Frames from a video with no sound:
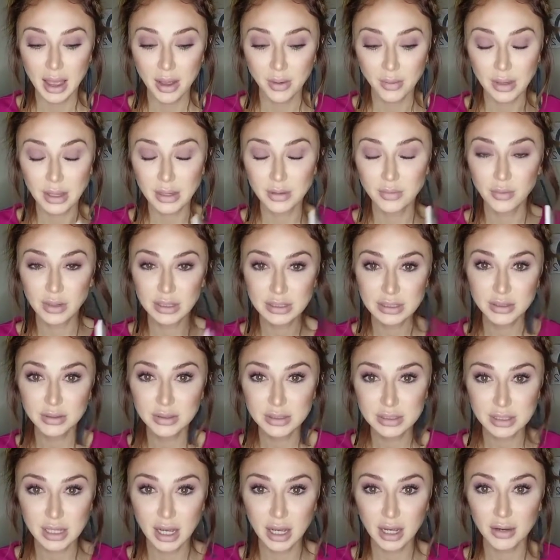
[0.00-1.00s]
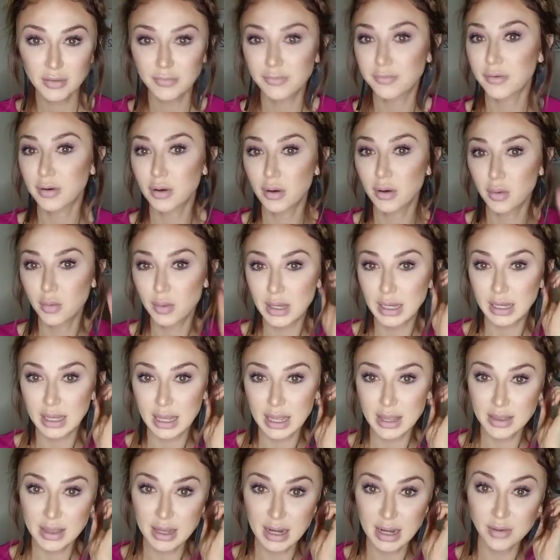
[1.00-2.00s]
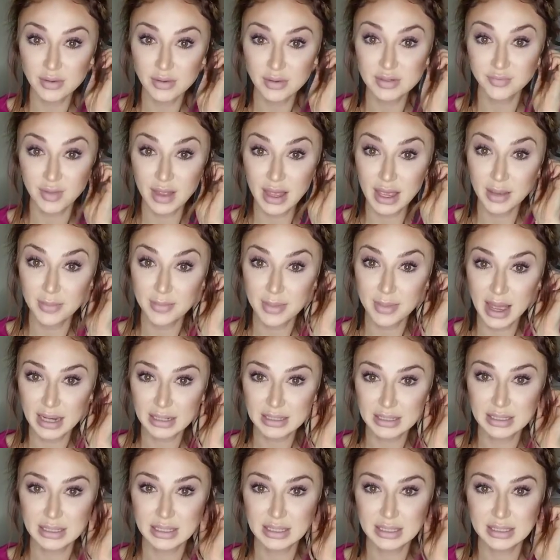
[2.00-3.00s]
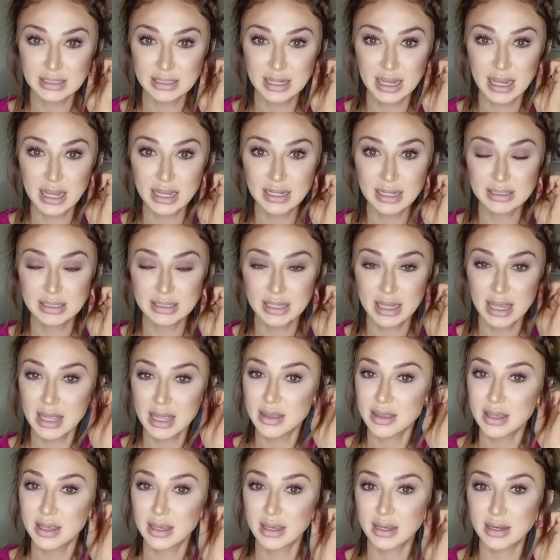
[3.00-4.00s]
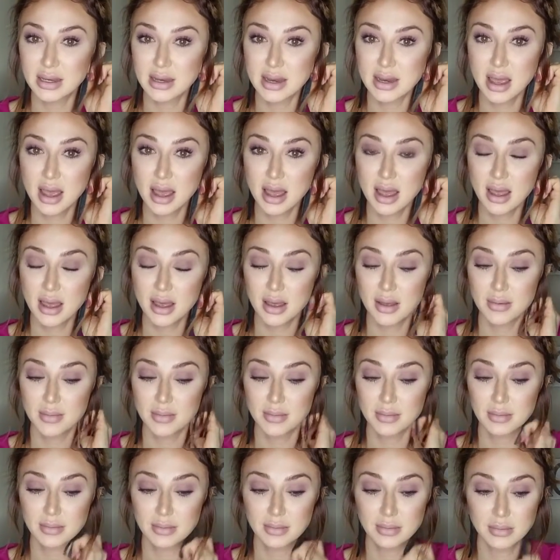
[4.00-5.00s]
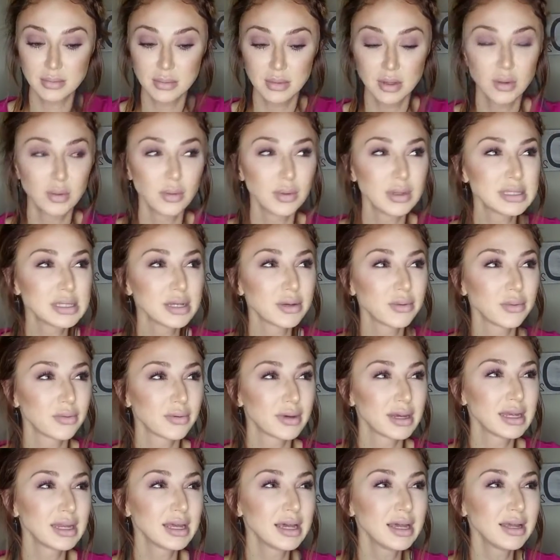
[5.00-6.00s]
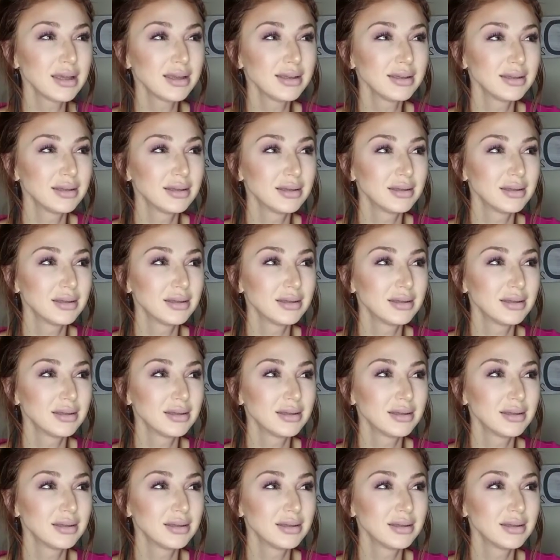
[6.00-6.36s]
We went to Osaka for a week, and then I was flying back to the States, and then, was it Rita?